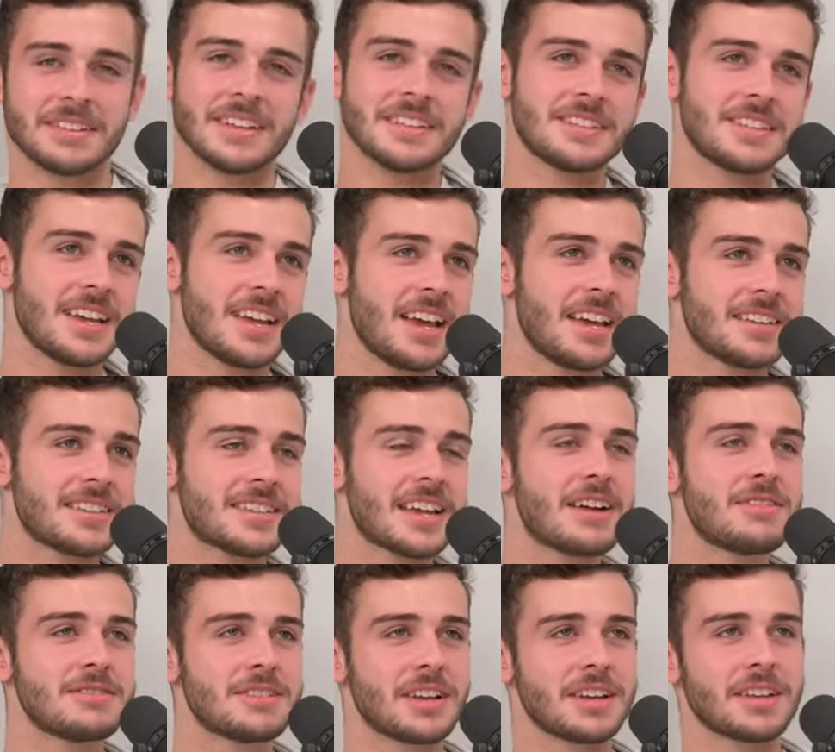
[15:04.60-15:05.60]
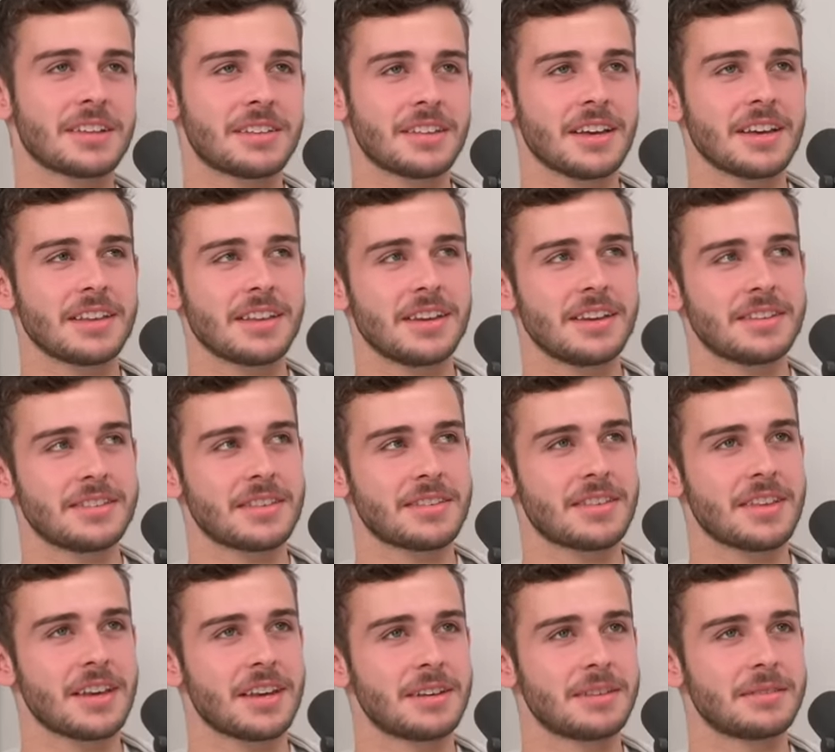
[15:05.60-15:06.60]
See, it sounds like a thing that is a
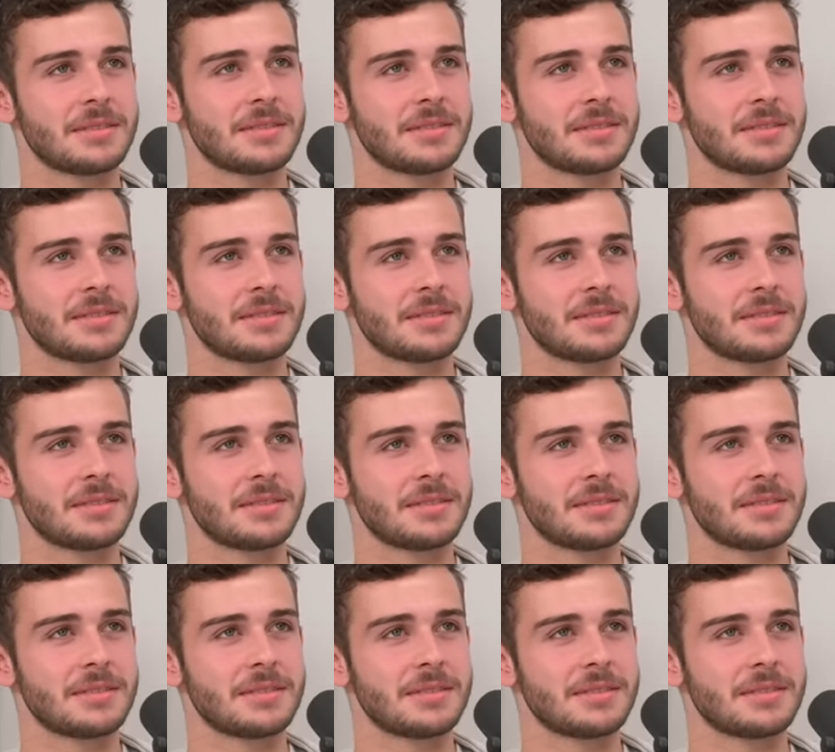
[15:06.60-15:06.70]
thing.